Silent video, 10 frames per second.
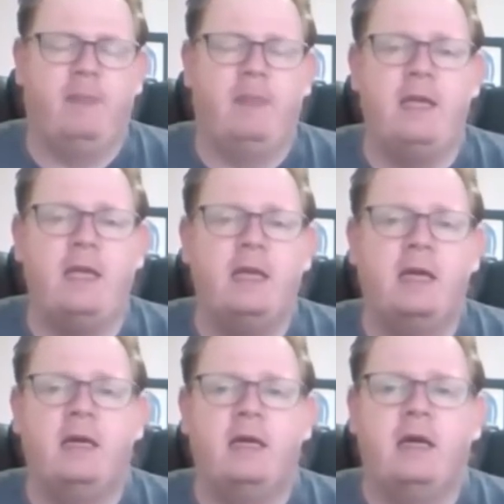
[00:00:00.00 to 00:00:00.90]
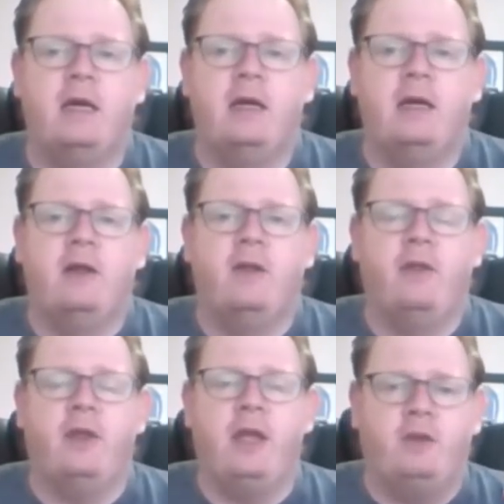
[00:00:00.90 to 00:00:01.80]
The
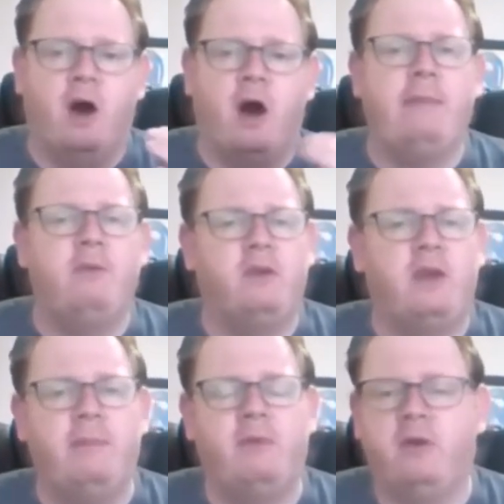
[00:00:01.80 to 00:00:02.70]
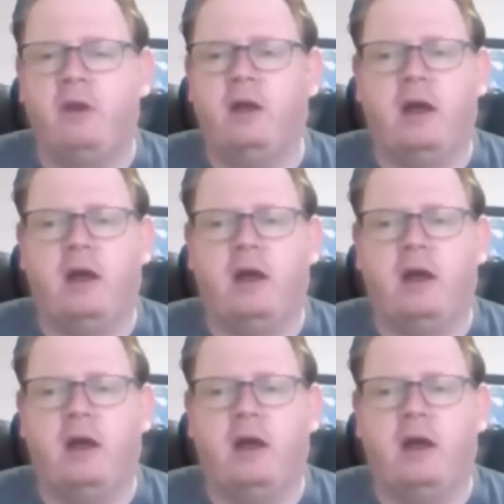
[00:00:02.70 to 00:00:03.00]
time skips